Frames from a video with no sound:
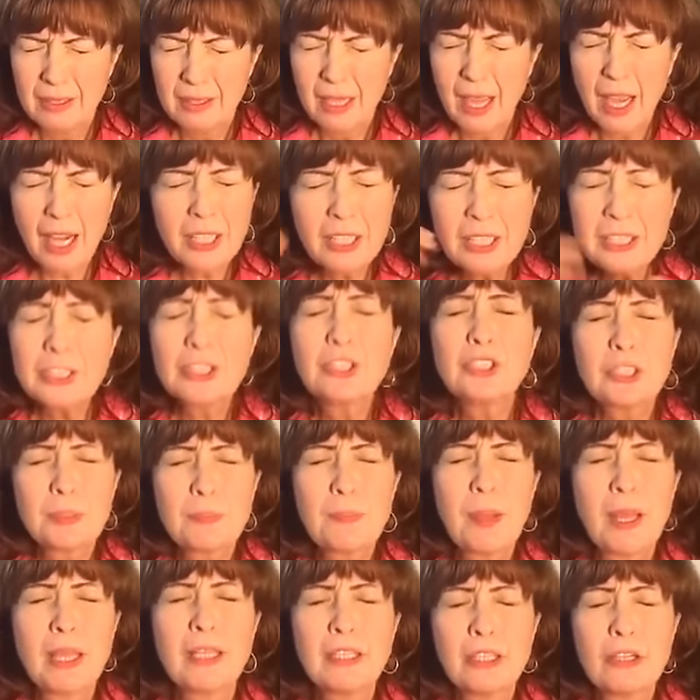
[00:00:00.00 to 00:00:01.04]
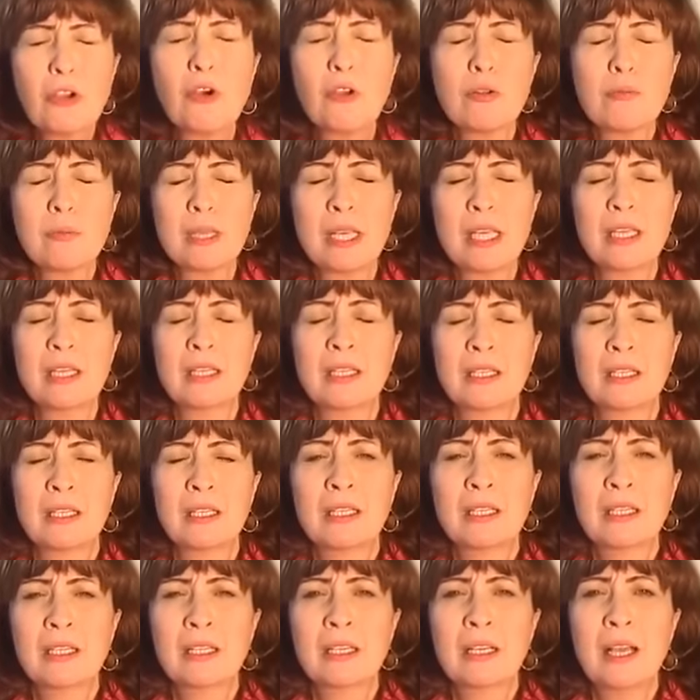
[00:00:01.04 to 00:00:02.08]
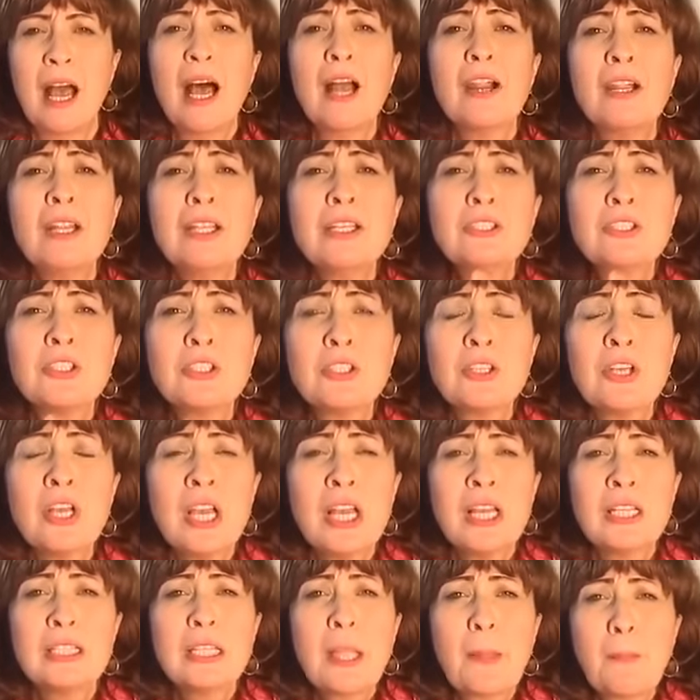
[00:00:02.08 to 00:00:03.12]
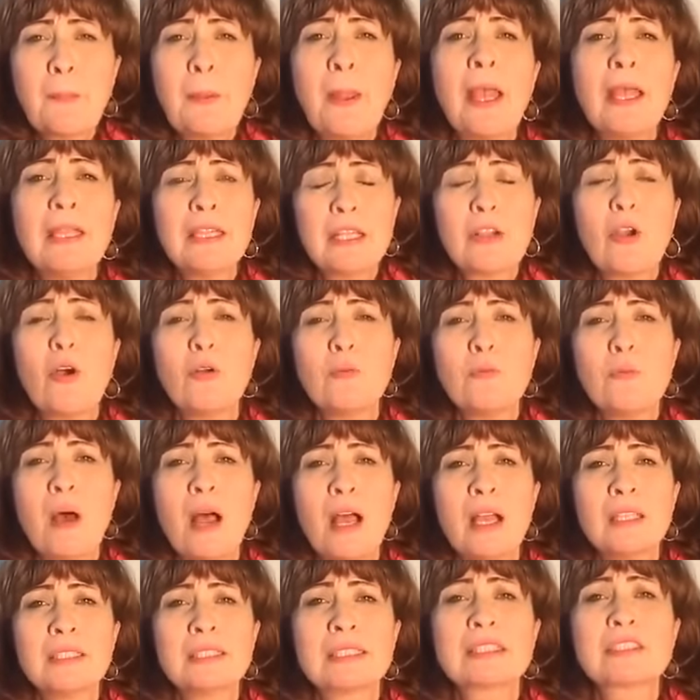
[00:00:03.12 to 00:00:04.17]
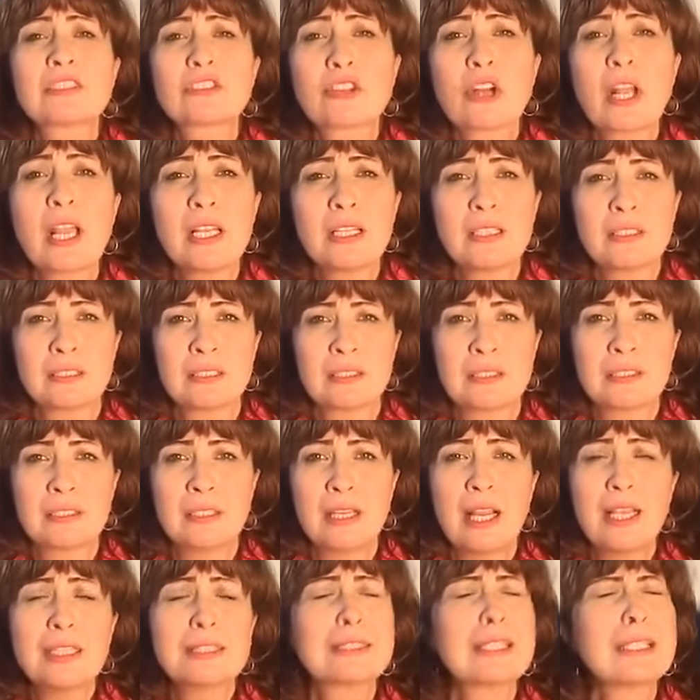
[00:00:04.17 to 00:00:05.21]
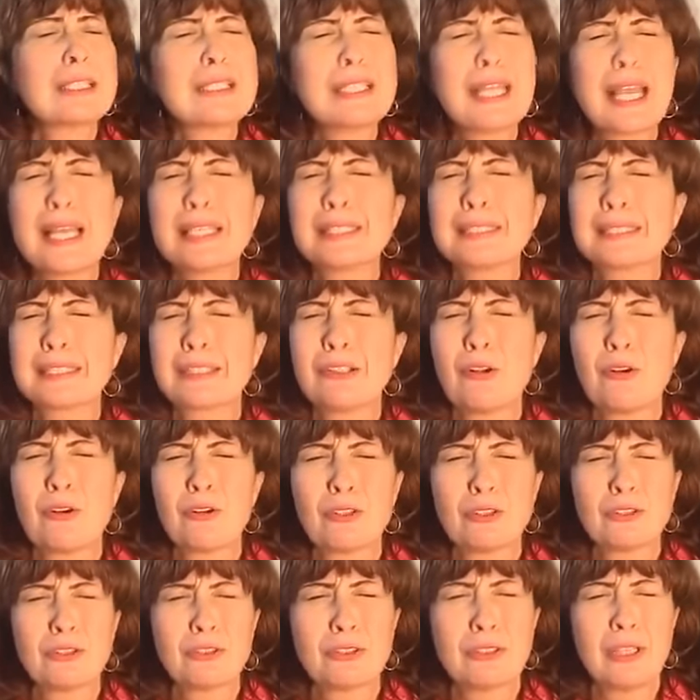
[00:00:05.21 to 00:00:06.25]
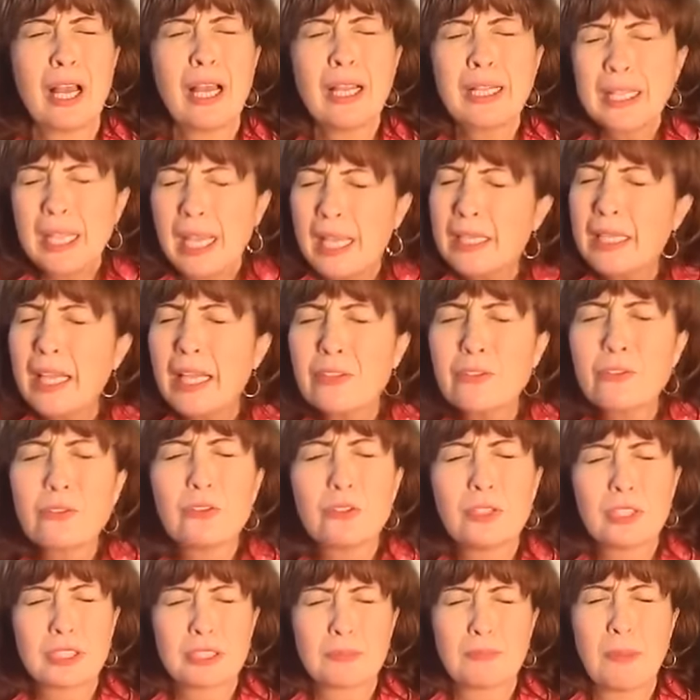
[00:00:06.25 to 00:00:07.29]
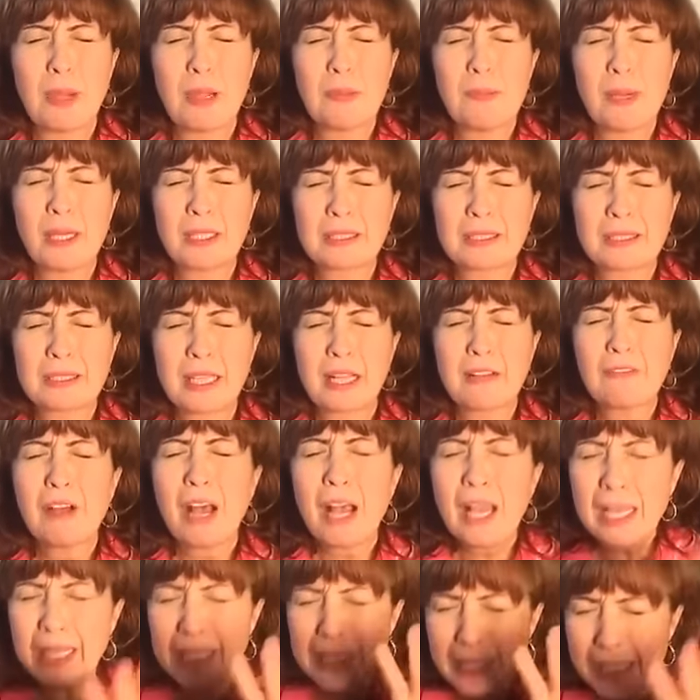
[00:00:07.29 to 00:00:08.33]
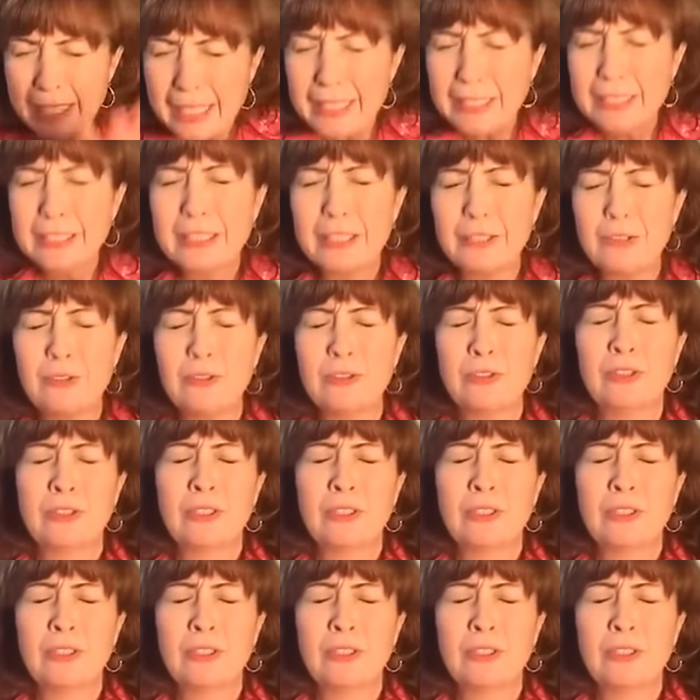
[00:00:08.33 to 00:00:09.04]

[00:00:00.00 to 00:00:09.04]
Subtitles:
Aren't you depending on me? Aren't you depending on my strength? I said, yes, Lord. I cannot do this by myself. I need you.